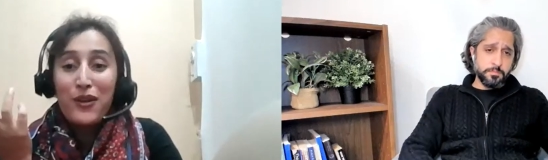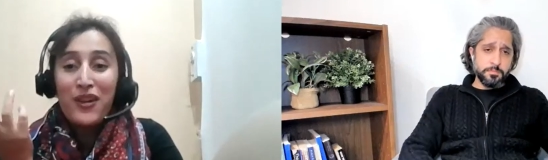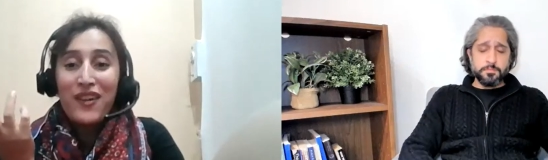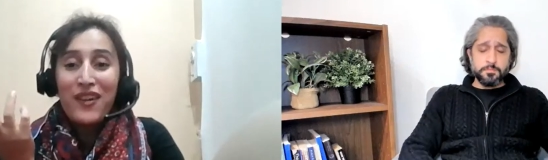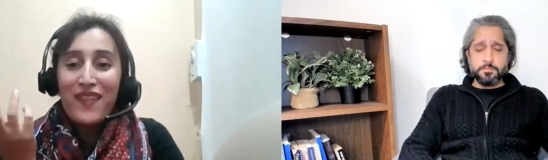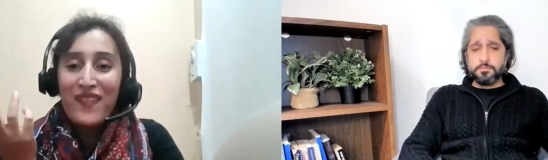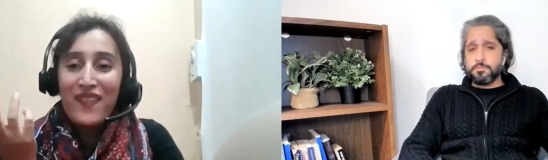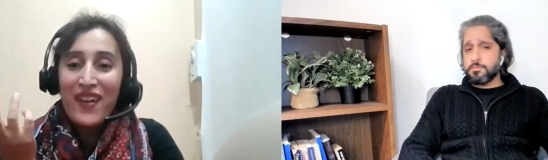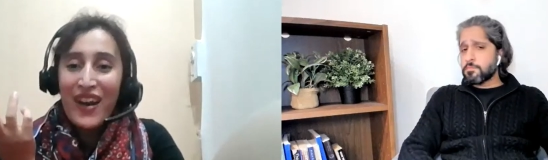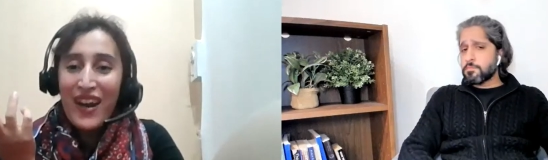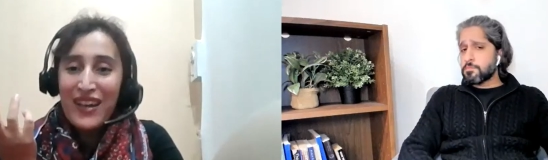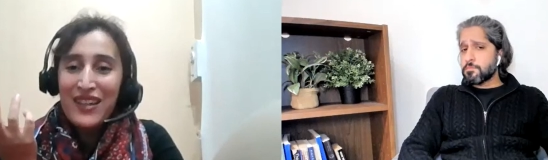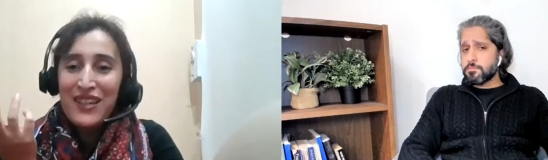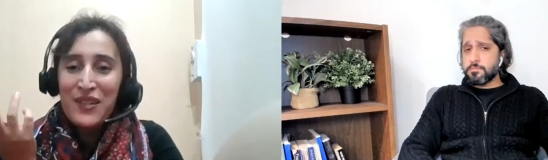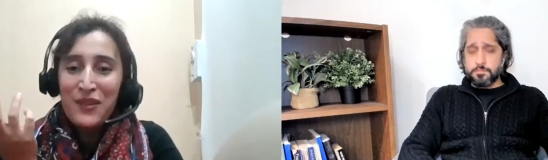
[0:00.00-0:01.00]

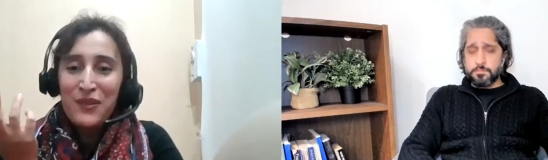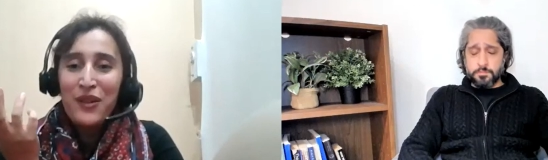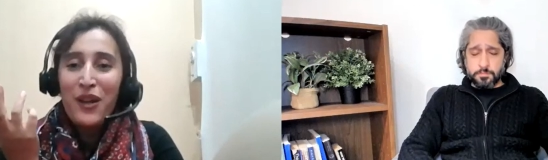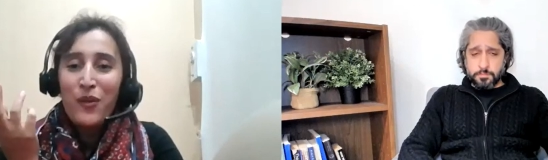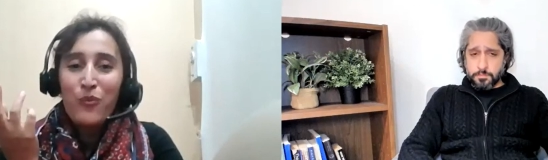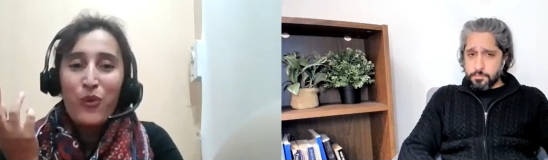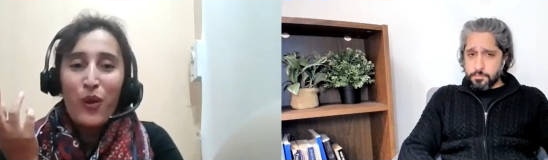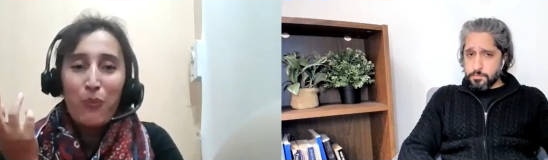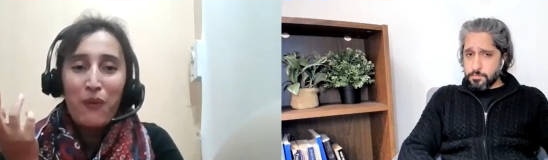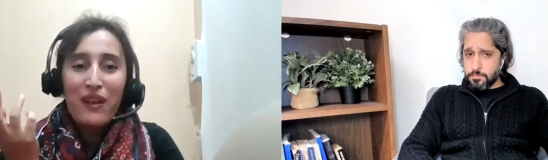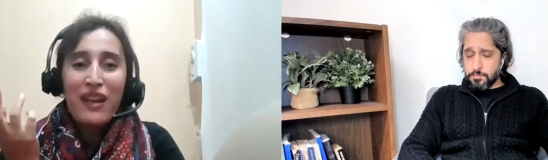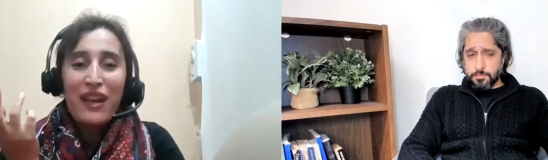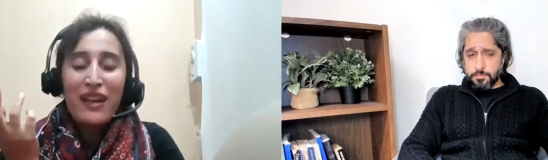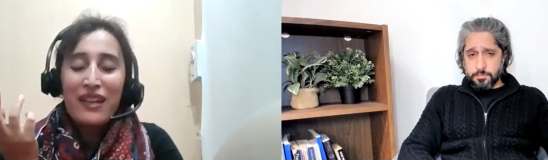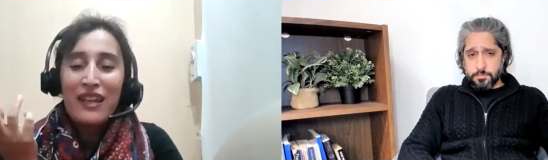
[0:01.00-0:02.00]
Speaker 1: trying to mm.
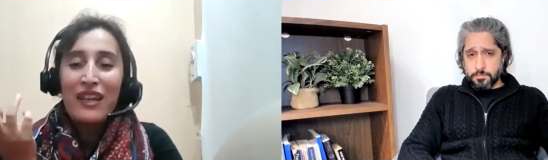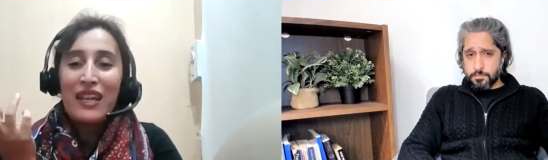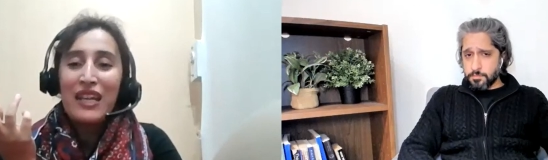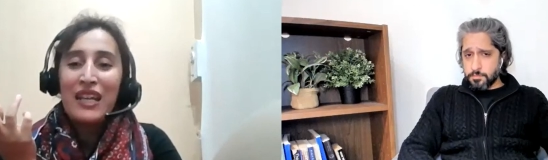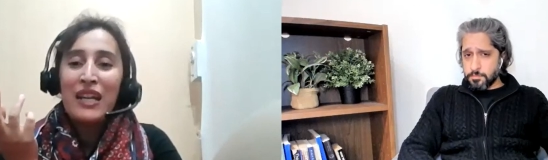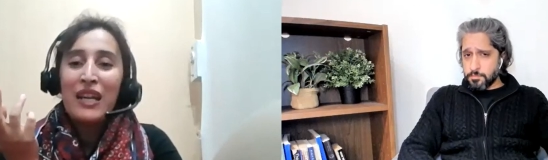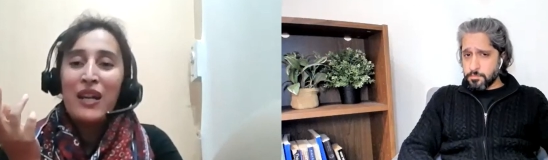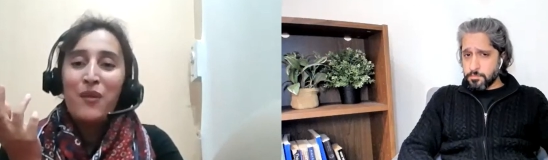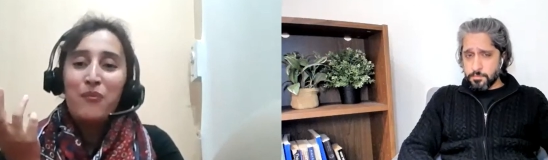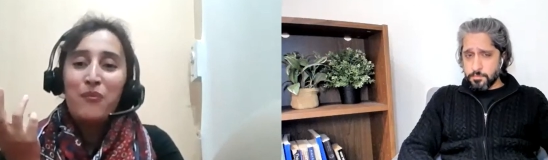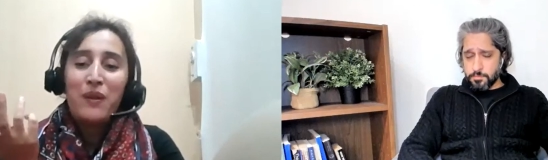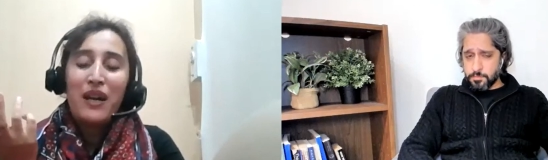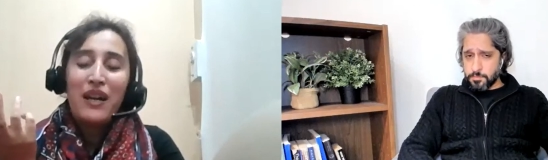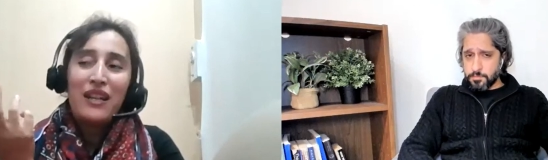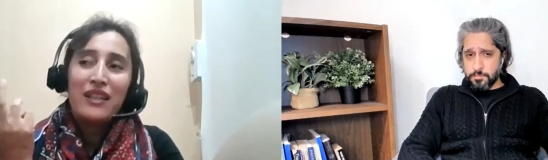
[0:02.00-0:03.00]
propagate here
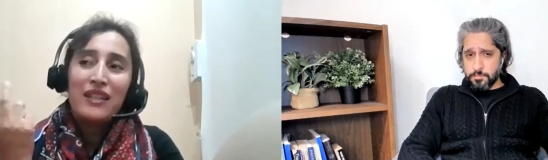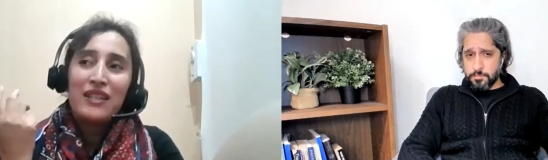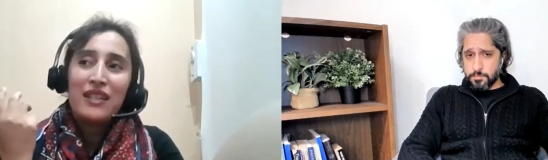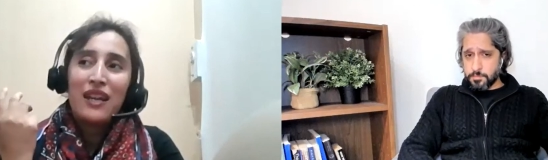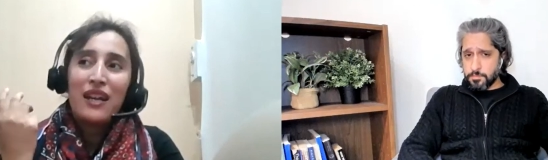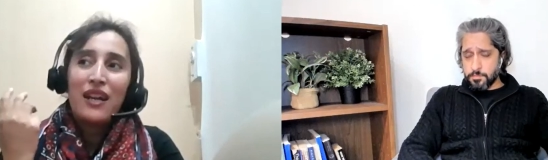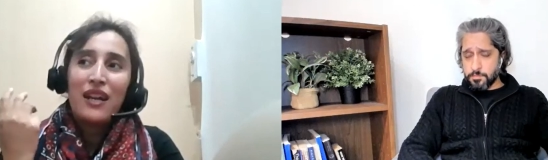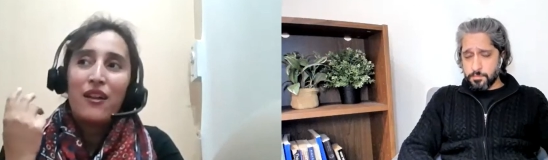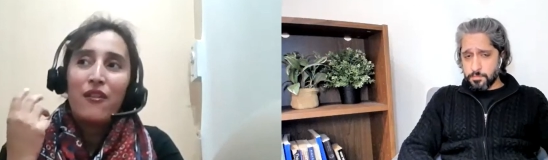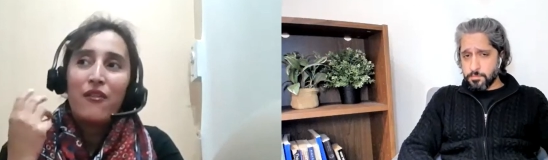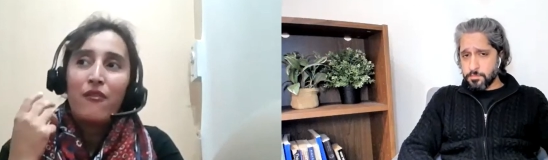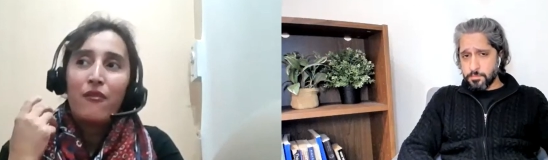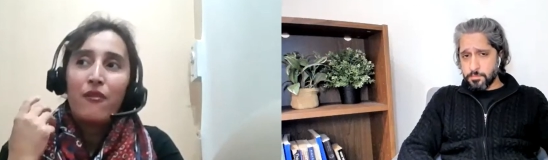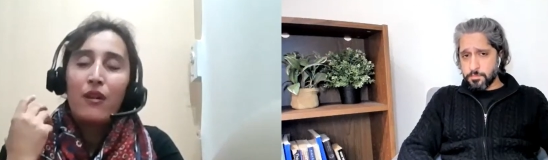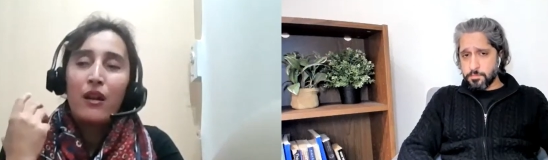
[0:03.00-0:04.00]
but uh,
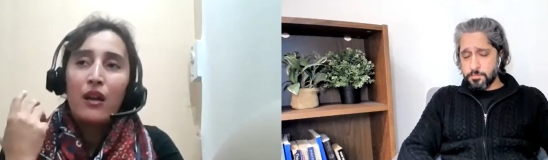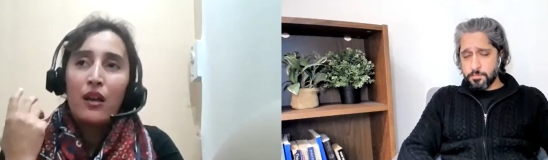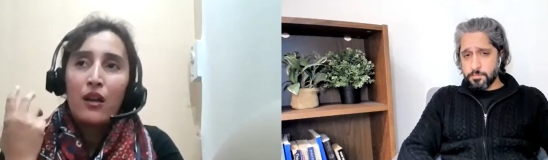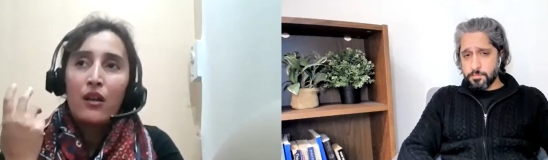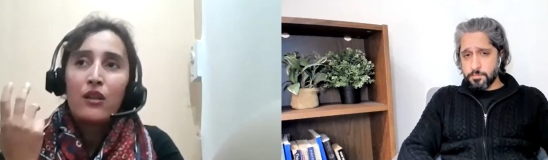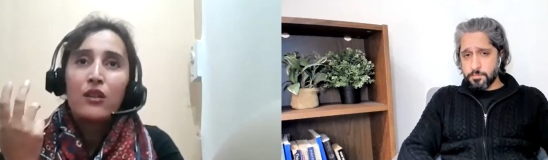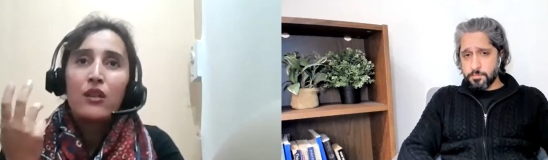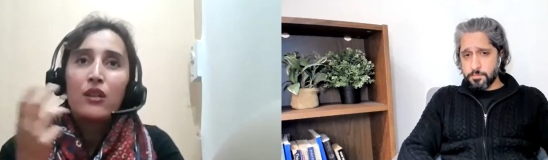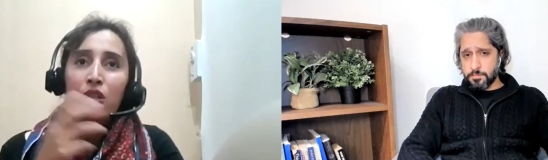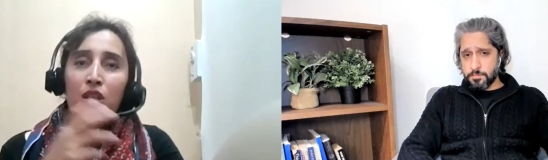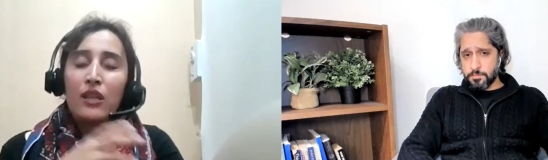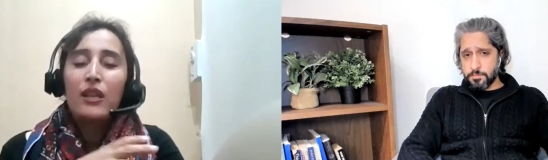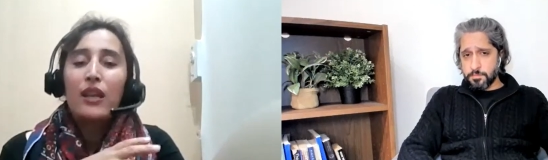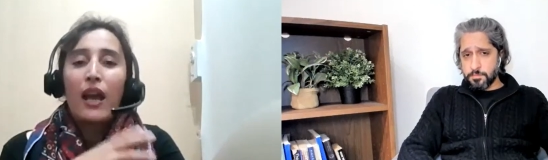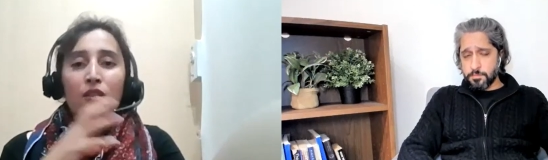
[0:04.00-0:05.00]
uh,
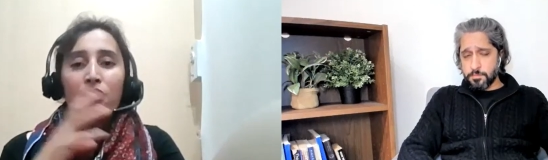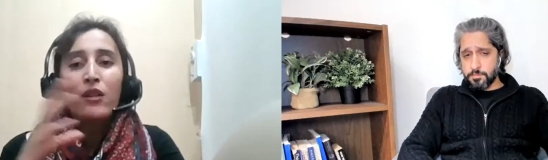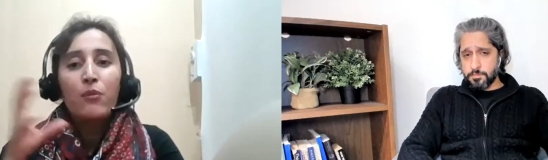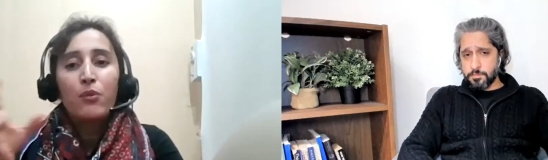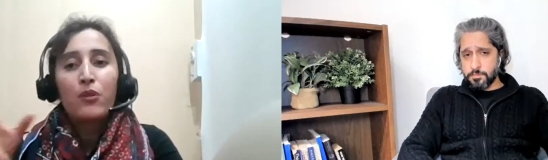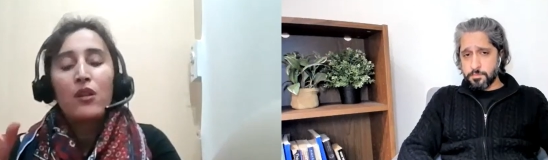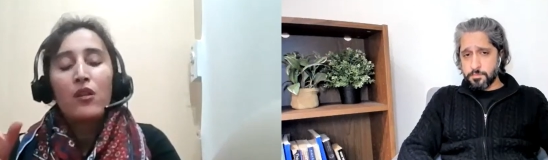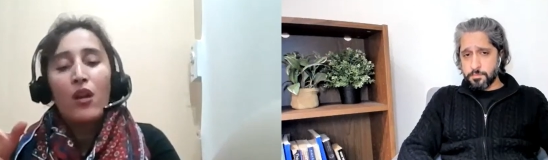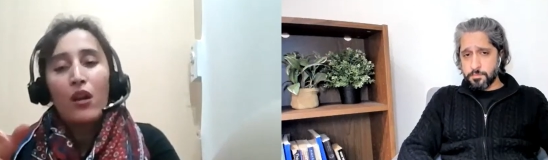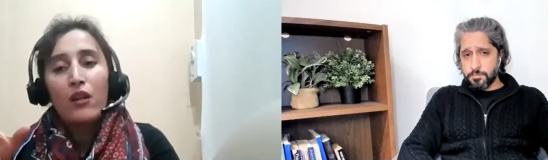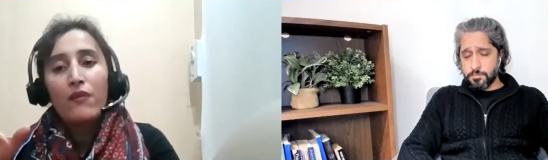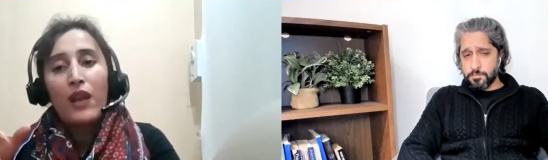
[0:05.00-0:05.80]
she actually put a lot of